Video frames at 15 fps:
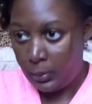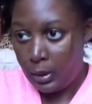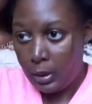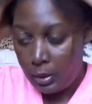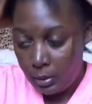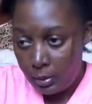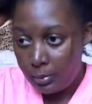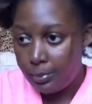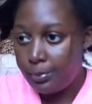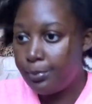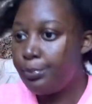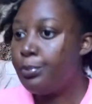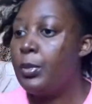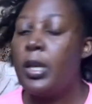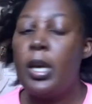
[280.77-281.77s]
And
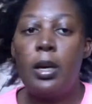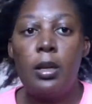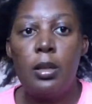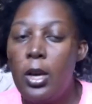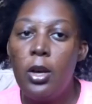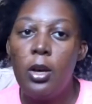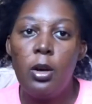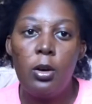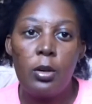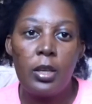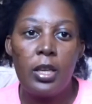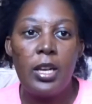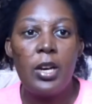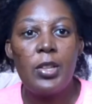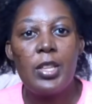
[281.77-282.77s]
yeah, okay,
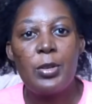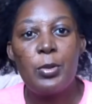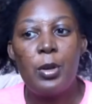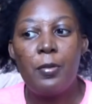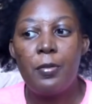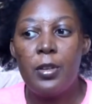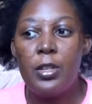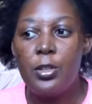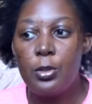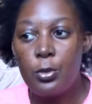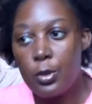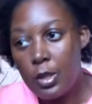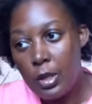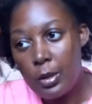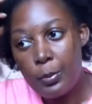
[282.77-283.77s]
now that we are finished
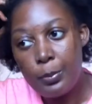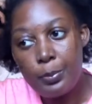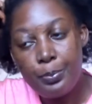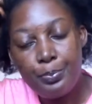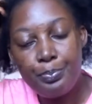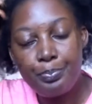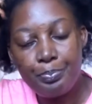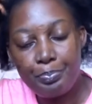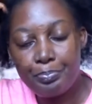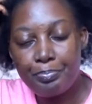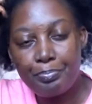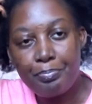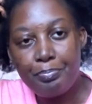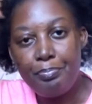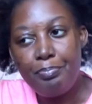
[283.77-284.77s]
with the
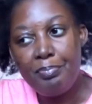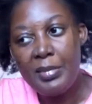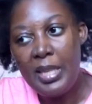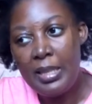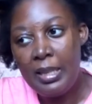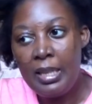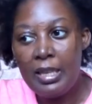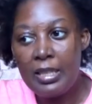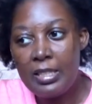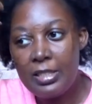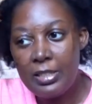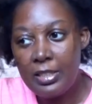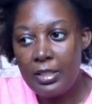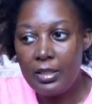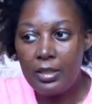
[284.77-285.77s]
length
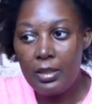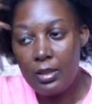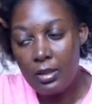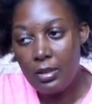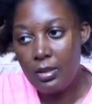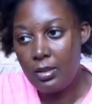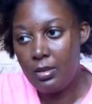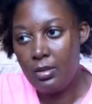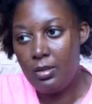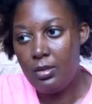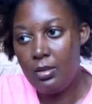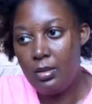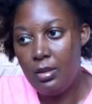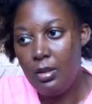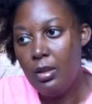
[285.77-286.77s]
check,
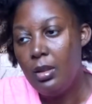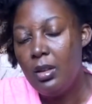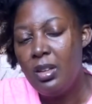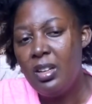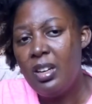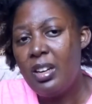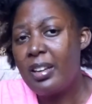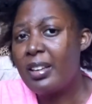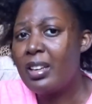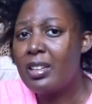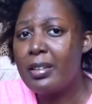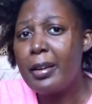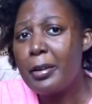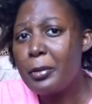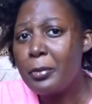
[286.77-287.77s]
I can't
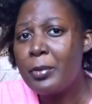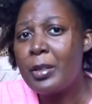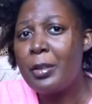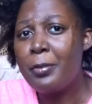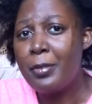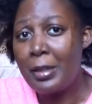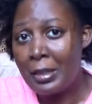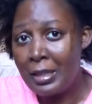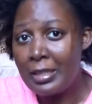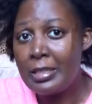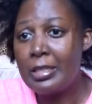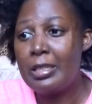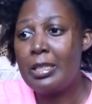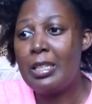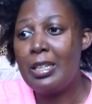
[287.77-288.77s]
get over the fact
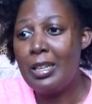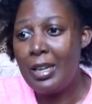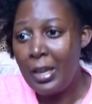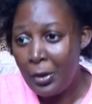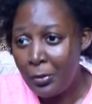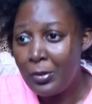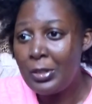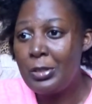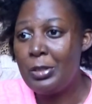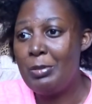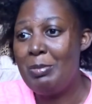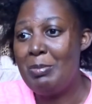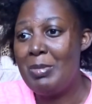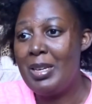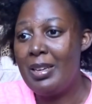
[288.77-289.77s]
that I over
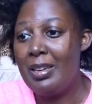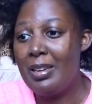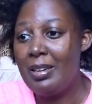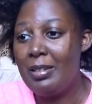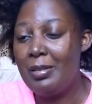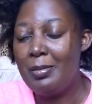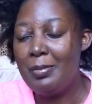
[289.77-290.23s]
trimmed my hair.